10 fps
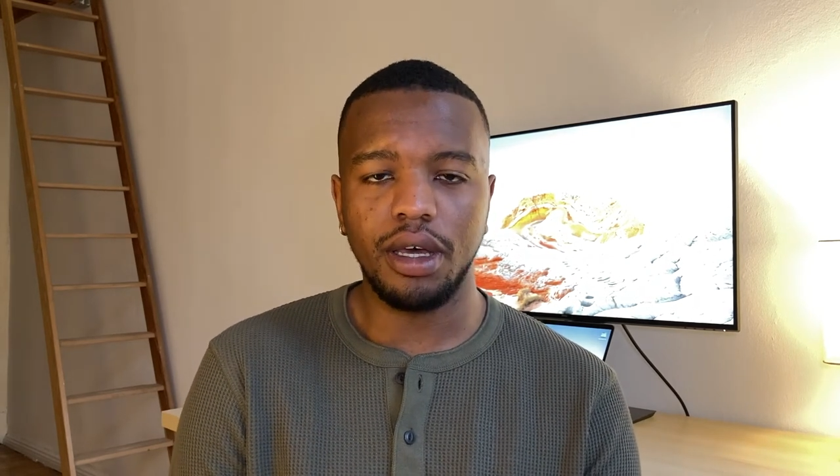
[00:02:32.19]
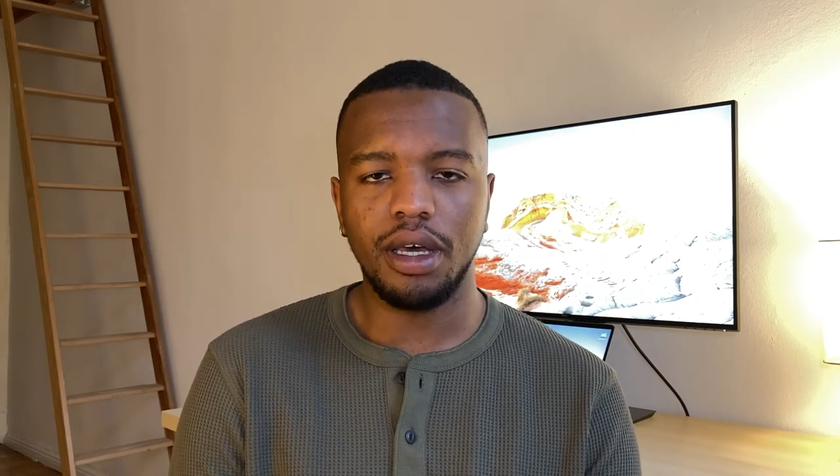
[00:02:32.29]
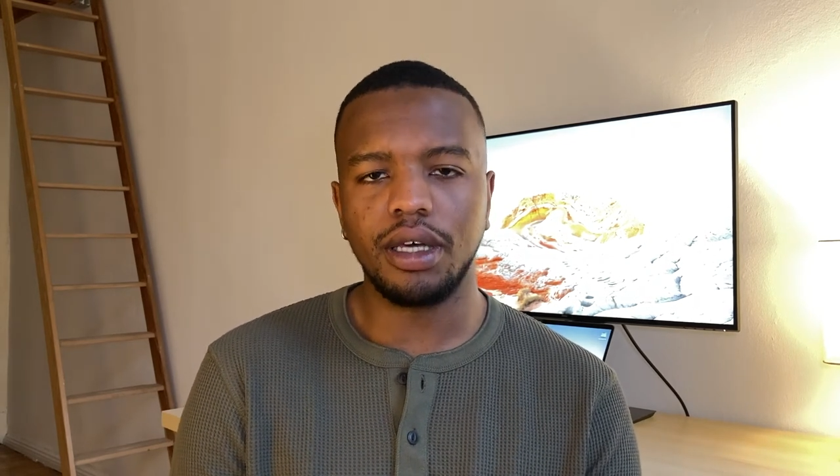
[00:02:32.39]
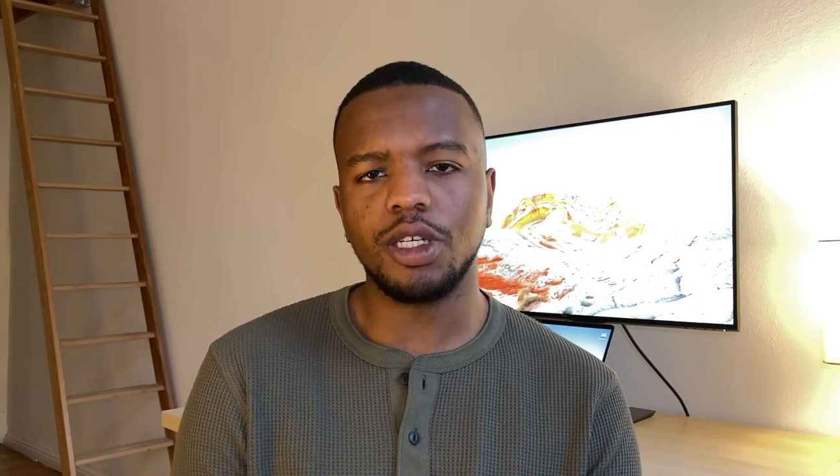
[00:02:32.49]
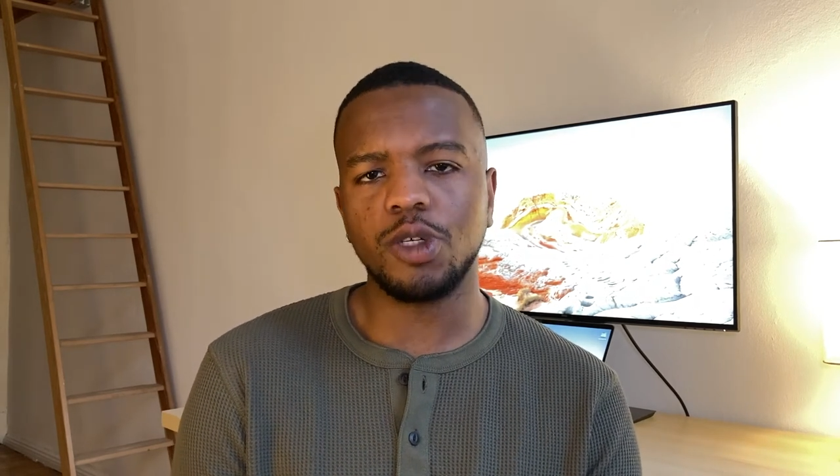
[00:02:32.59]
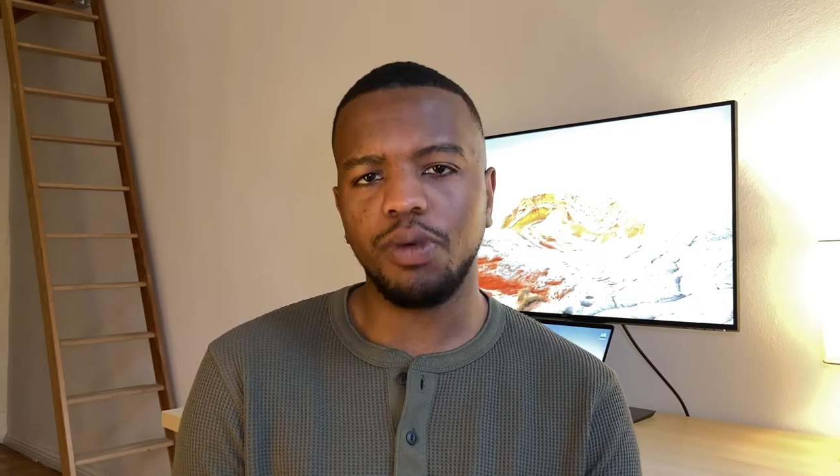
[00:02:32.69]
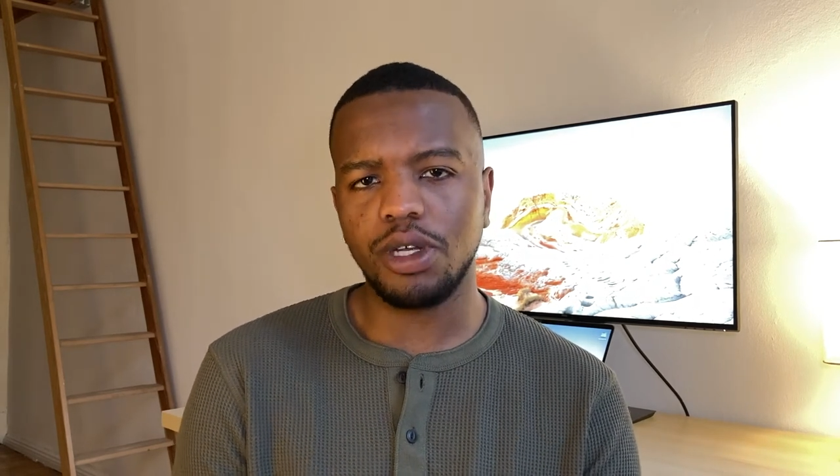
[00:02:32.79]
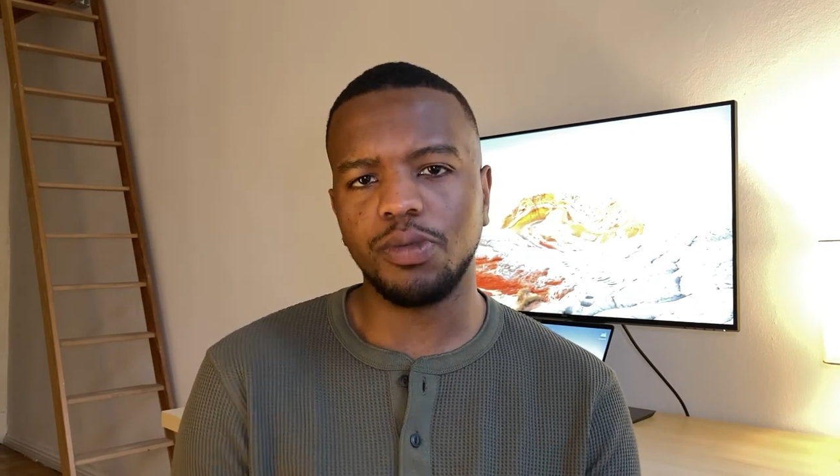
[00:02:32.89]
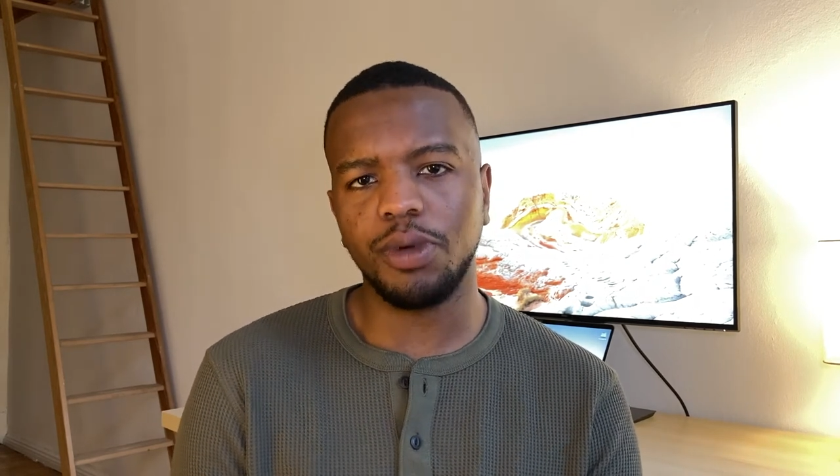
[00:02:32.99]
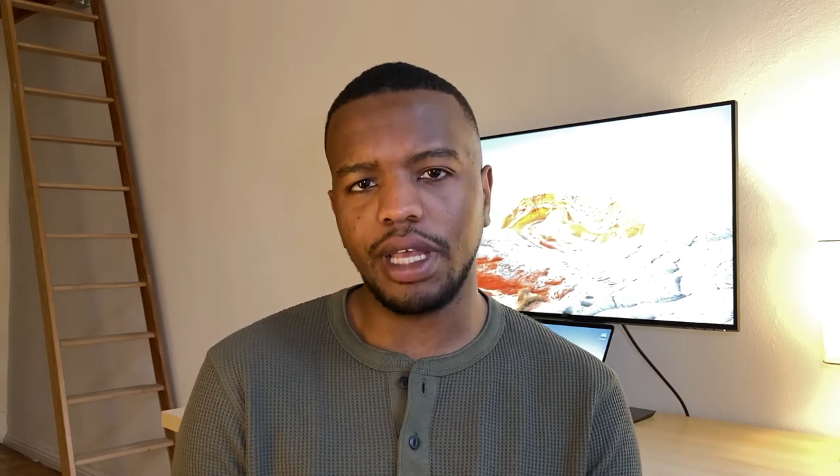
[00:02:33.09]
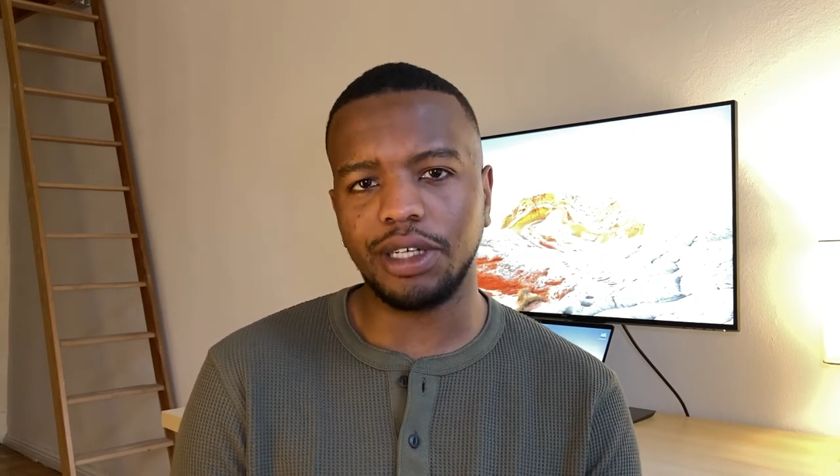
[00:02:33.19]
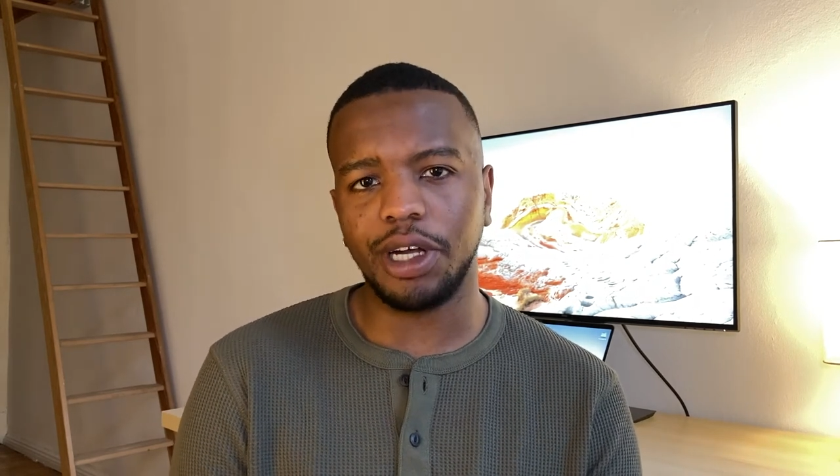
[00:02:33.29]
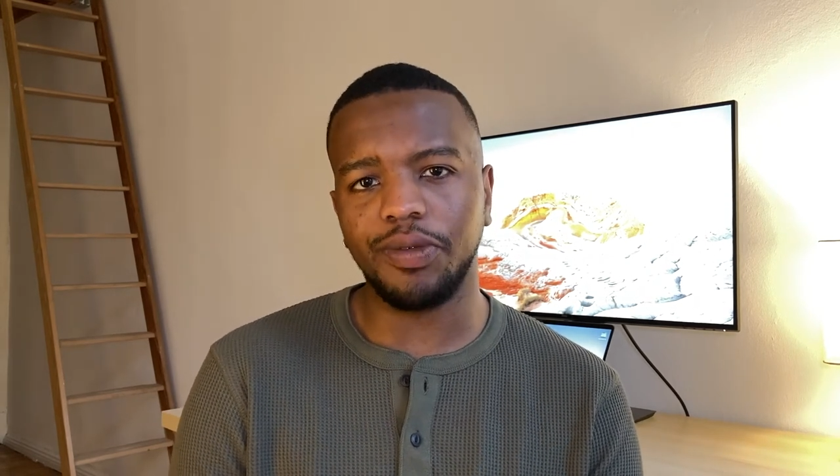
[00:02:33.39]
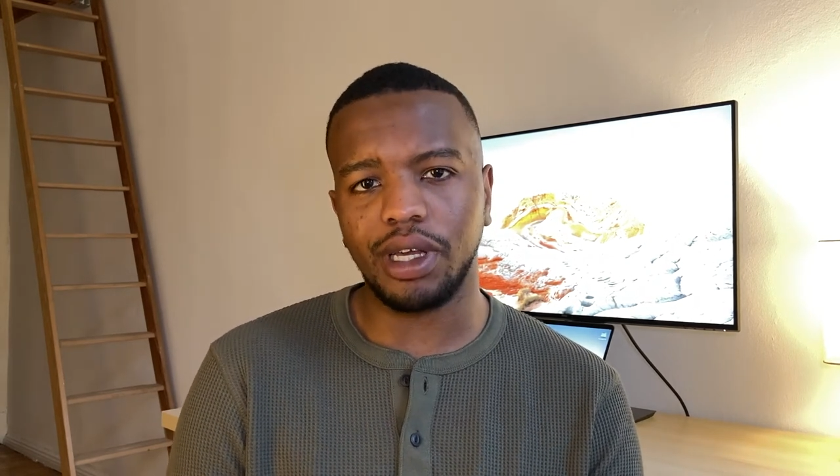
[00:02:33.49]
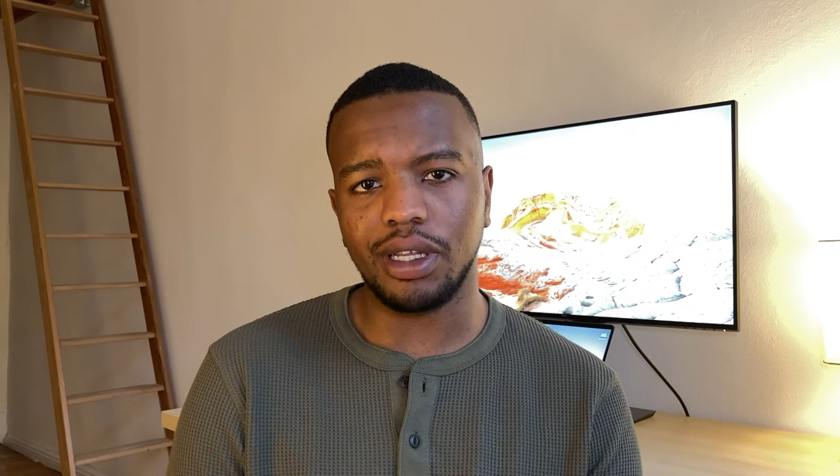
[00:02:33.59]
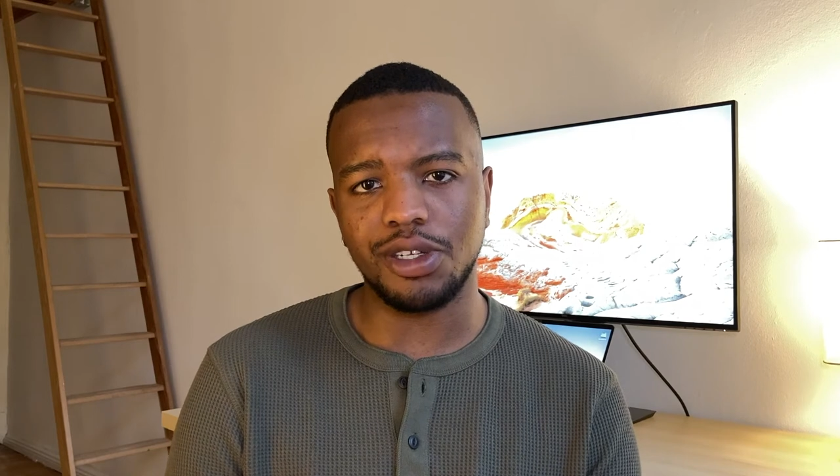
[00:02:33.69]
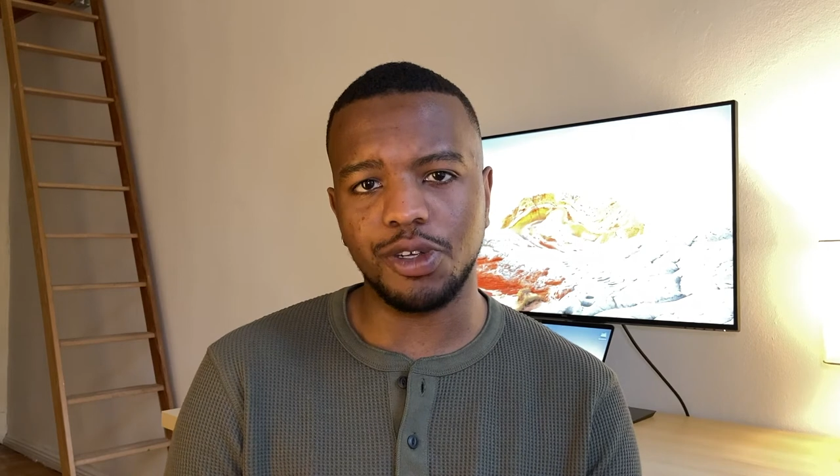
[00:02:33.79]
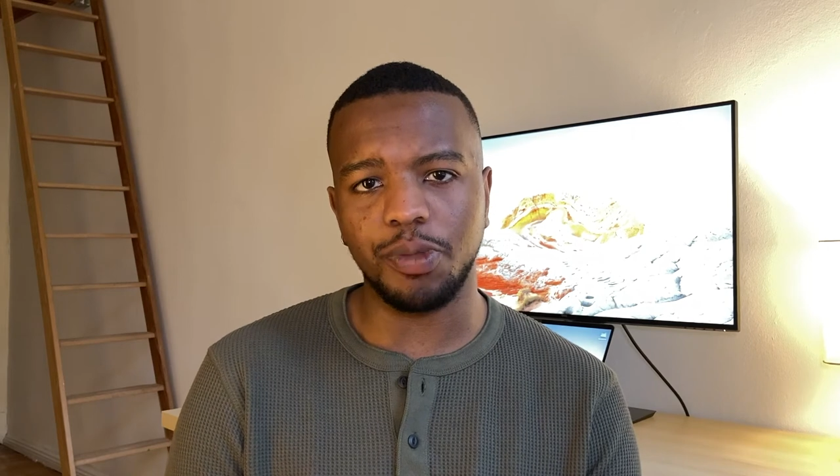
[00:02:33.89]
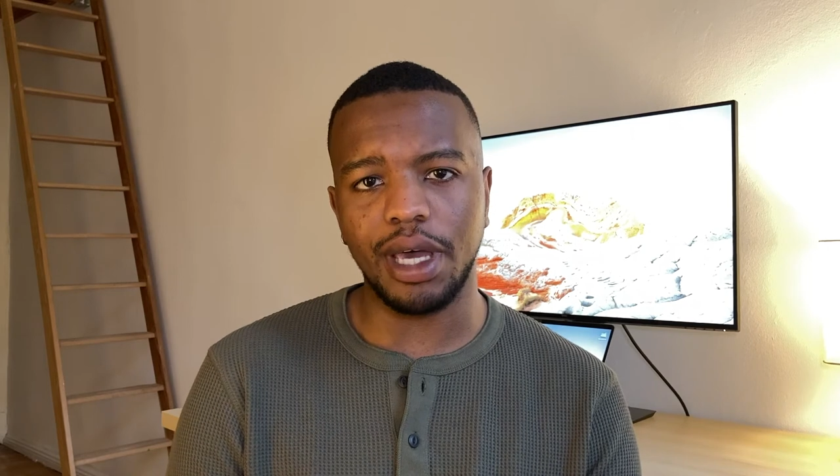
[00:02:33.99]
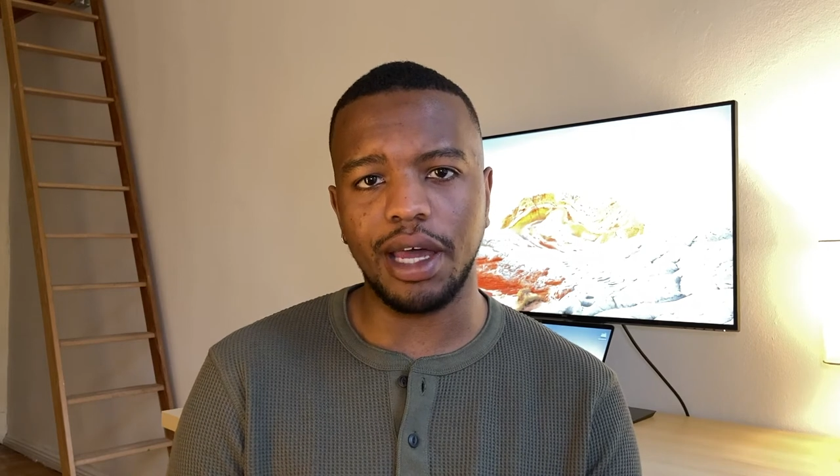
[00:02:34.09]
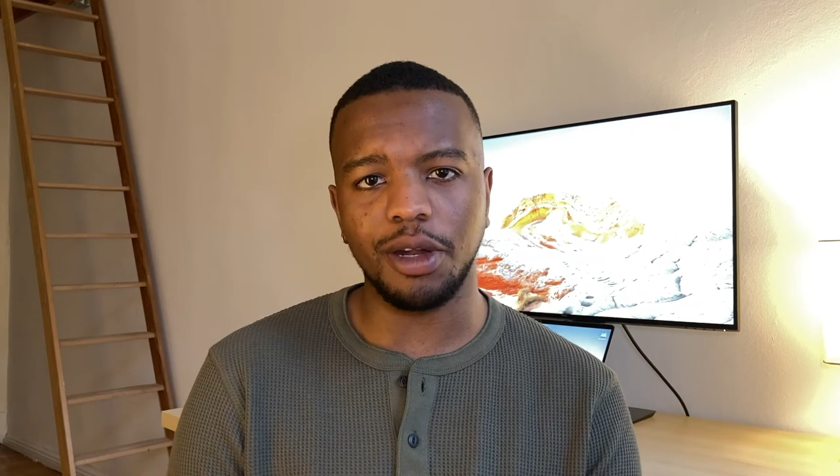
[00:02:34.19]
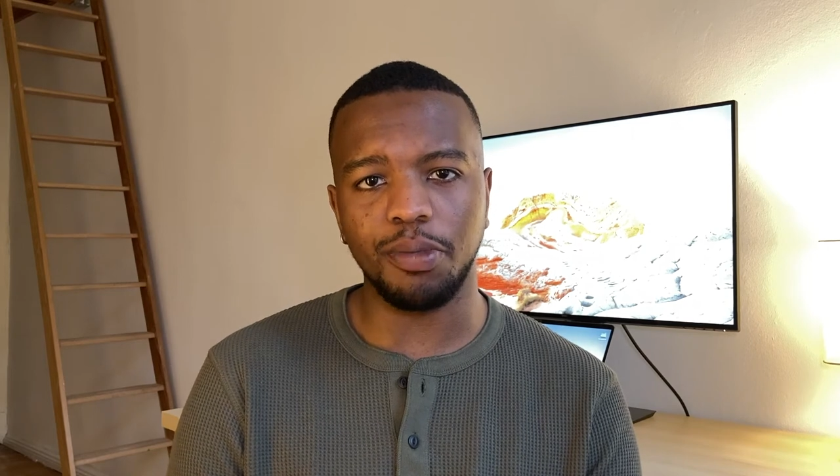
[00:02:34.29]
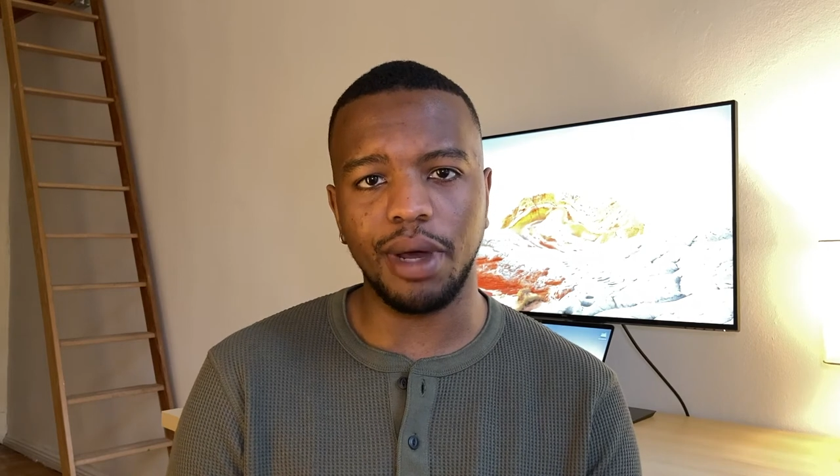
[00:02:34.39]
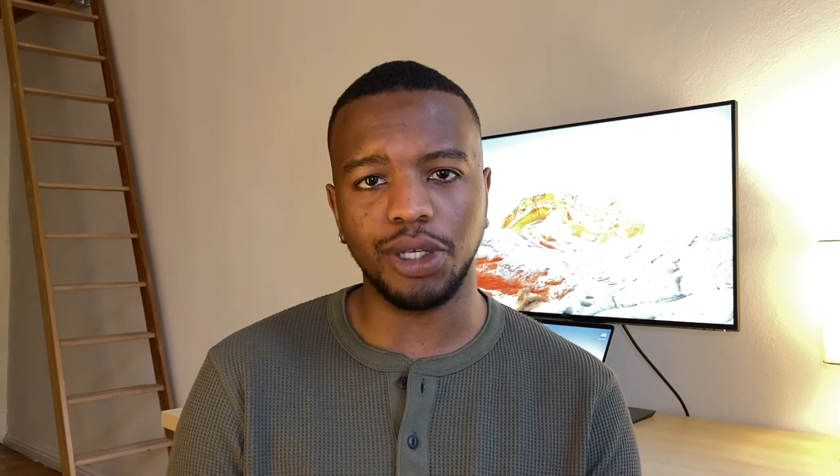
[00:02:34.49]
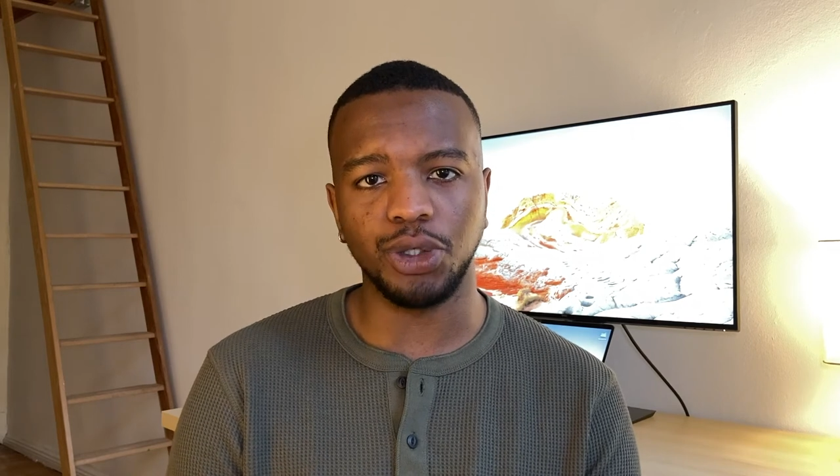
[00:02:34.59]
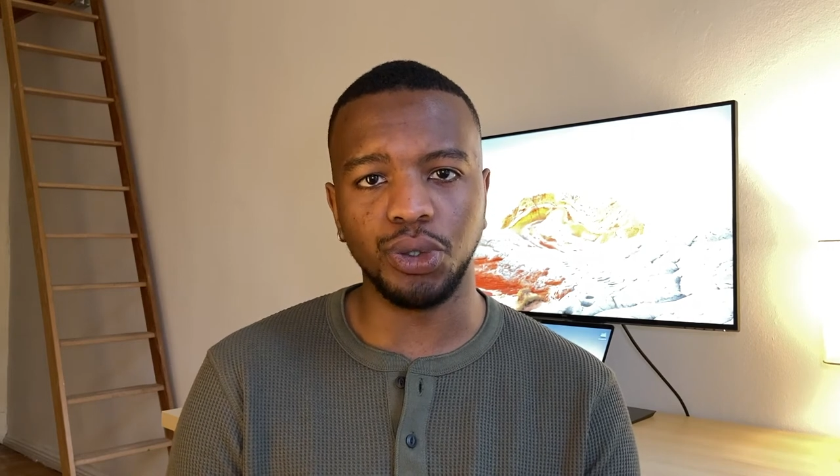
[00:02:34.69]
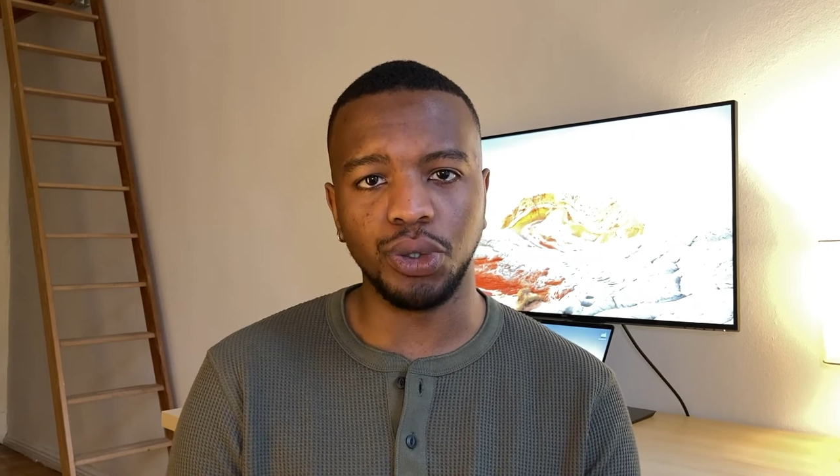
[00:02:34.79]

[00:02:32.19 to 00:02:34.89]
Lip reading: it is possible that driving can still be handed back to you.